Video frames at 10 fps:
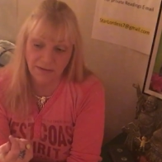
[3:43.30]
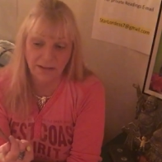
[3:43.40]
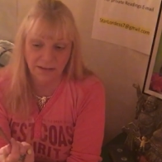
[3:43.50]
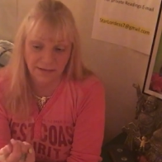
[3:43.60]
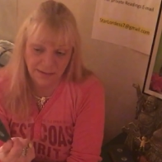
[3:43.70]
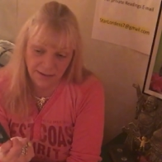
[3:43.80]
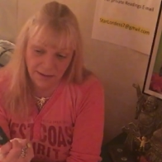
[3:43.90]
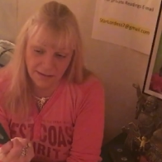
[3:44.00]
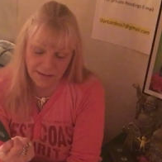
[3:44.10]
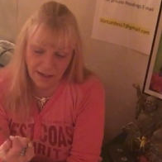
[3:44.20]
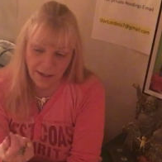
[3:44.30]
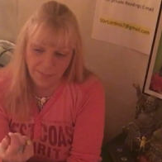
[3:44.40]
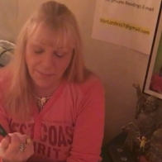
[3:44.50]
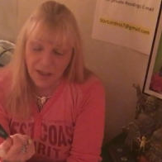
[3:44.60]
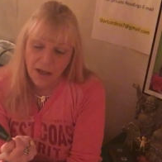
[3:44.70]
it, didn't see it.
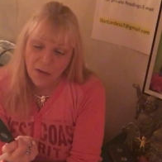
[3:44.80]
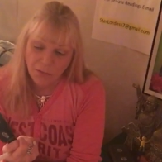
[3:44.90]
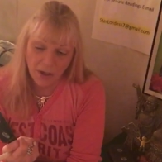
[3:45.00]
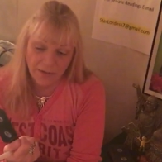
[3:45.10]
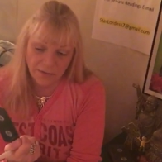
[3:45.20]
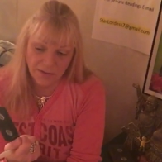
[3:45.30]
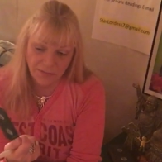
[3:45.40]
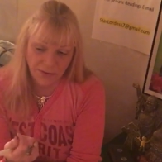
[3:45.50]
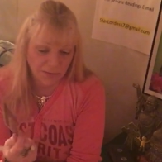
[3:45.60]
For others of